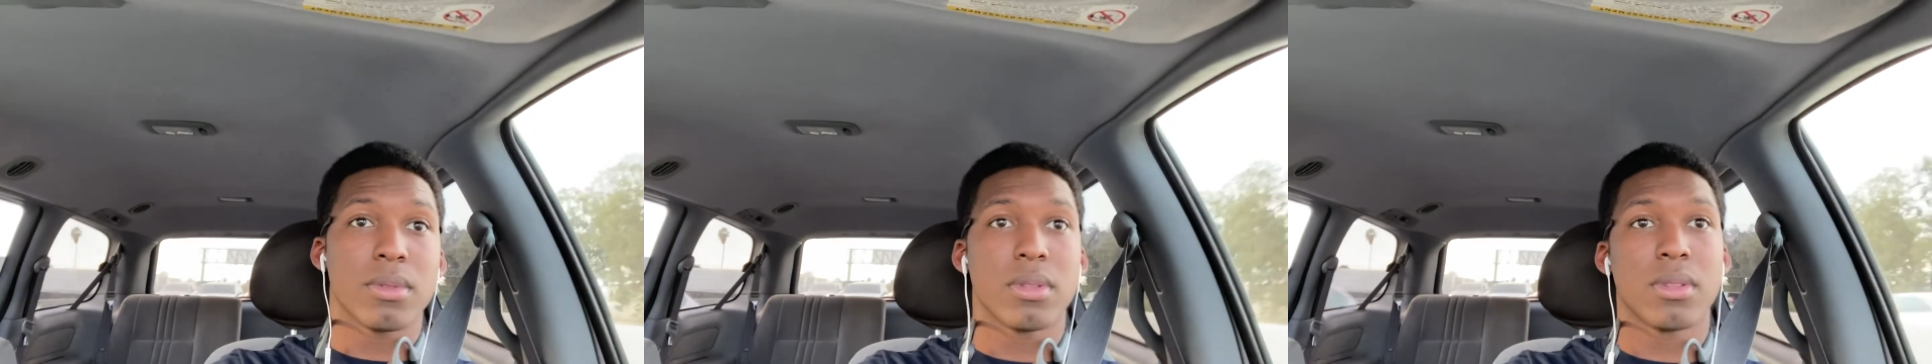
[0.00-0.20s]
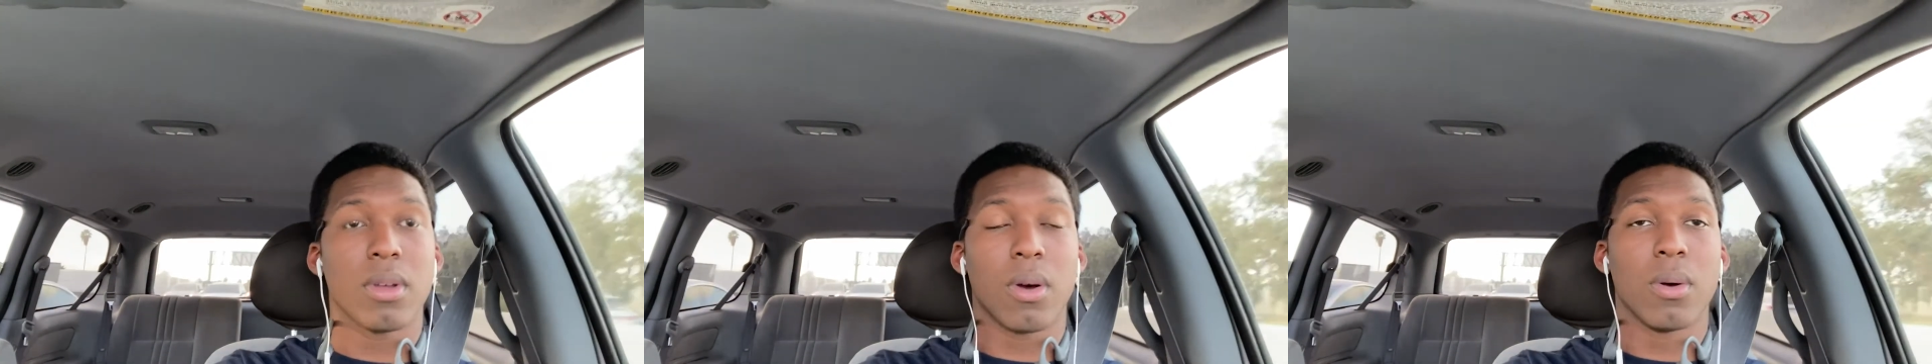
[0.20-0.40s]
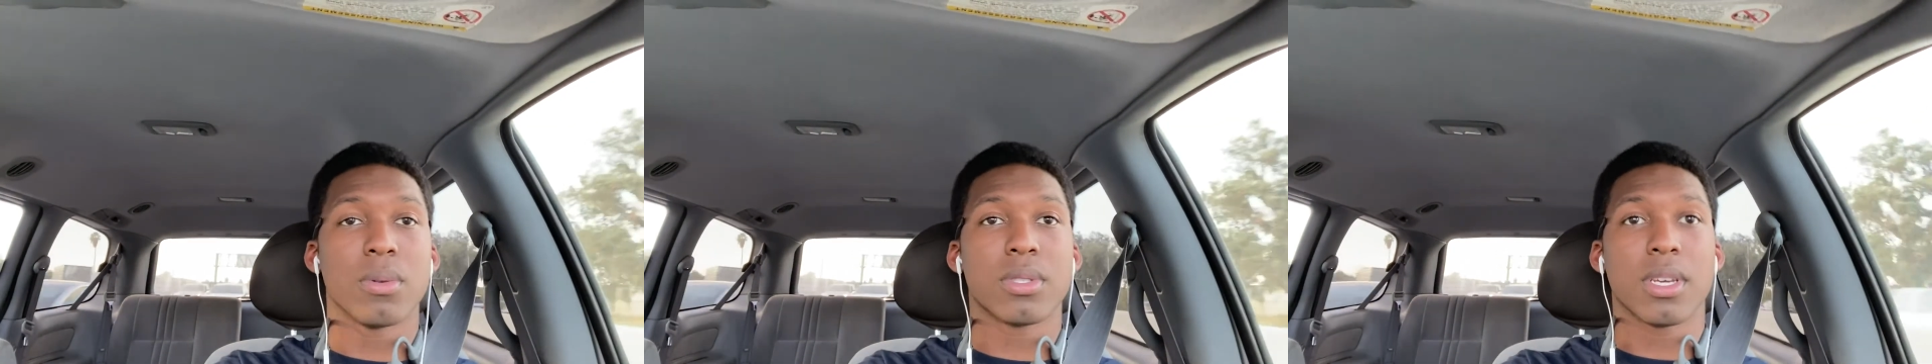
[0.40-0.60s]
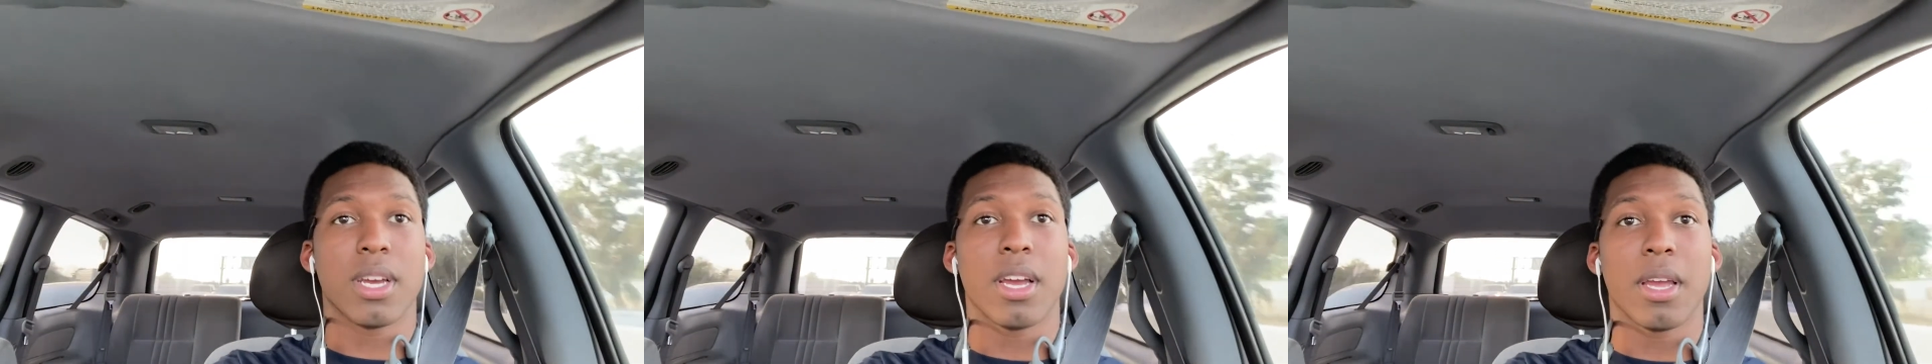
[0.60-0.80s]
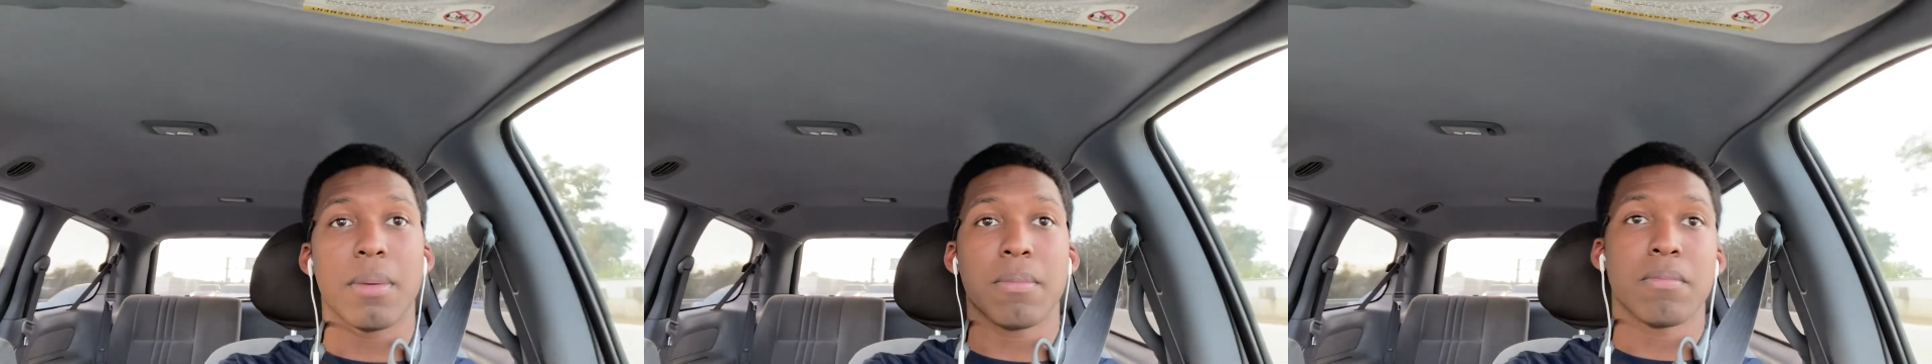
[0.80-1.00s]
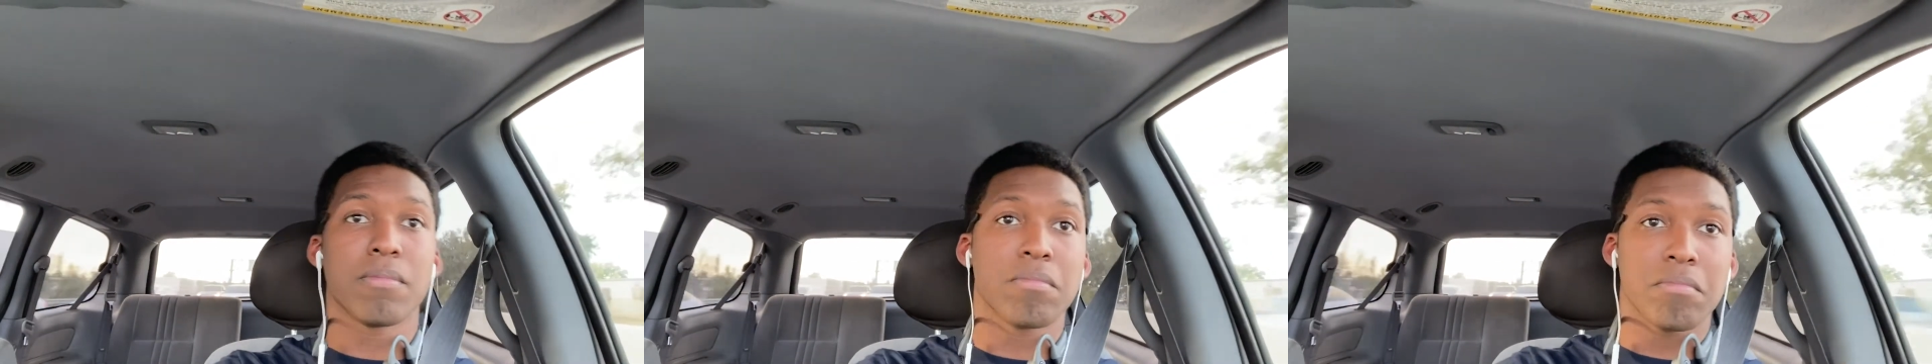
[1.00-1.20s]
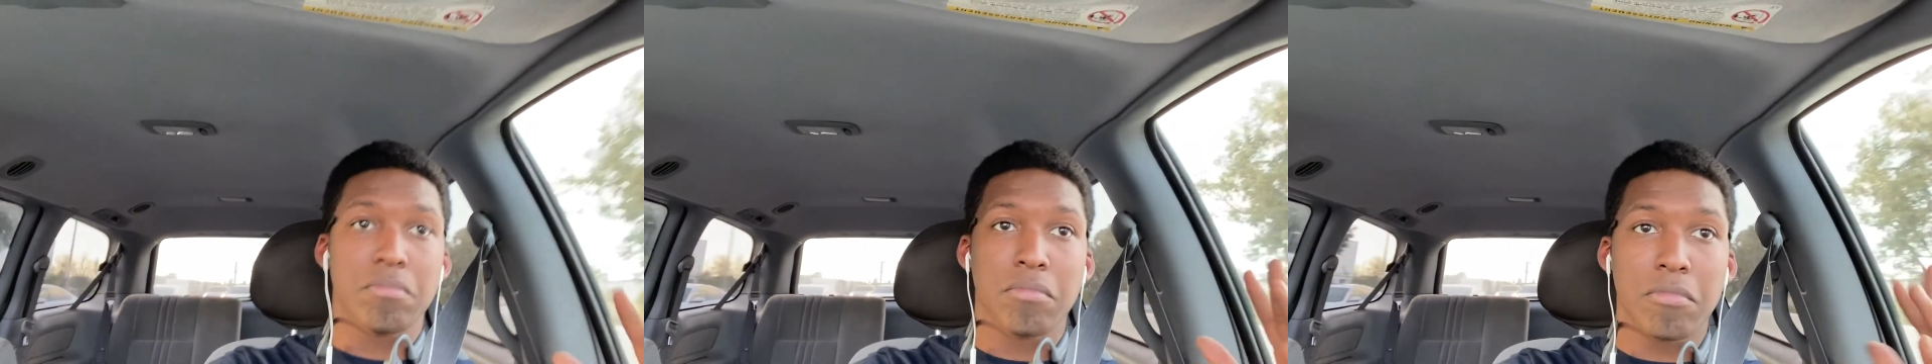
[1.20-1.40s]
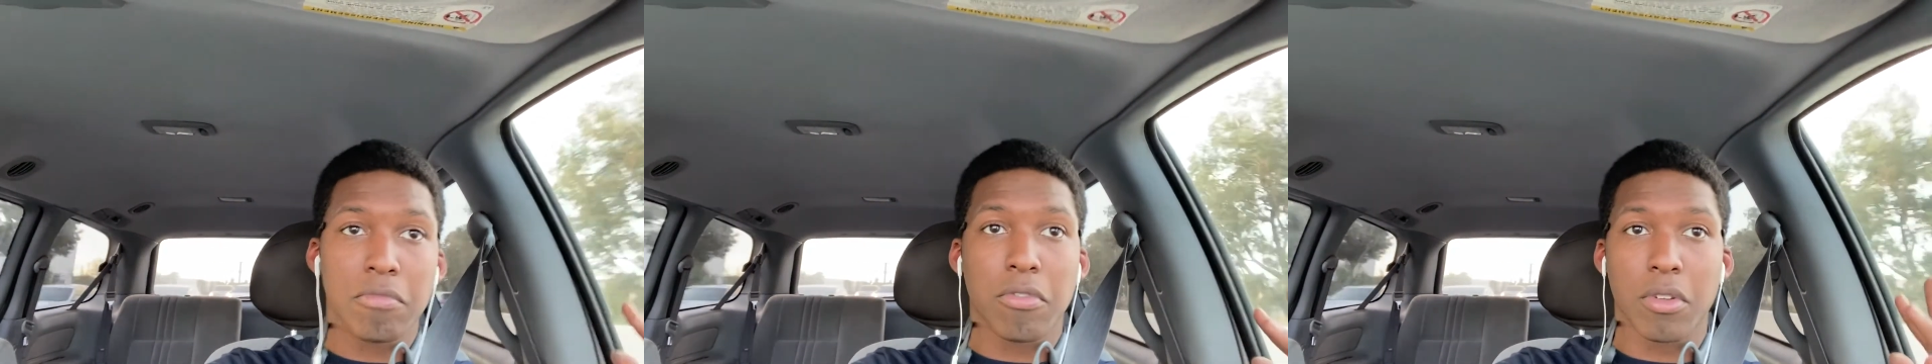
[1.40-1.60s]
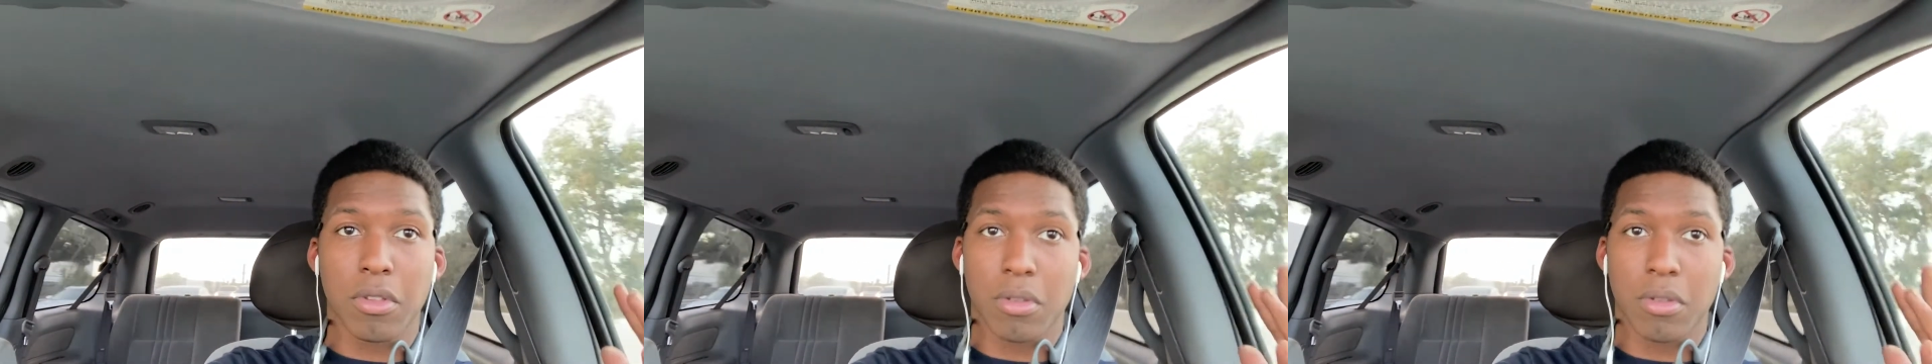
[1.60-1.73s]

the whole time for